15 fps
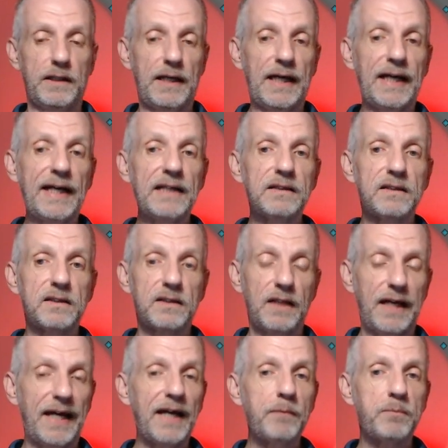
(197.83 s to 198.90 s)
8's
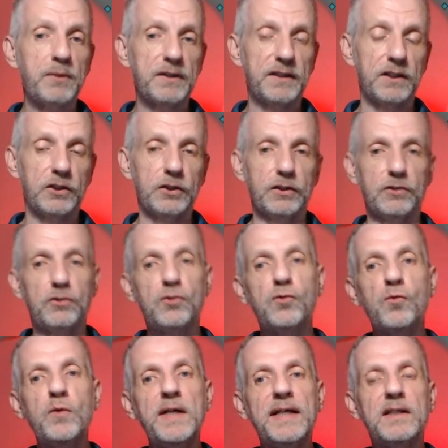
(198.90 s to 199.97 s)
A position
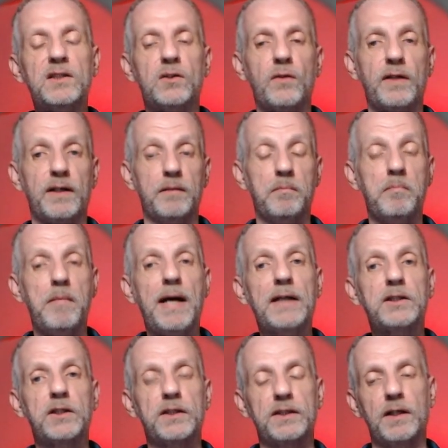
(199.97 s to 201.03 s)
tweaked so that it
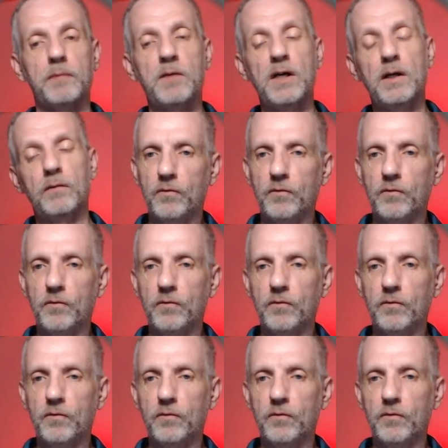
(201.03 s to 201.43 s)
matches up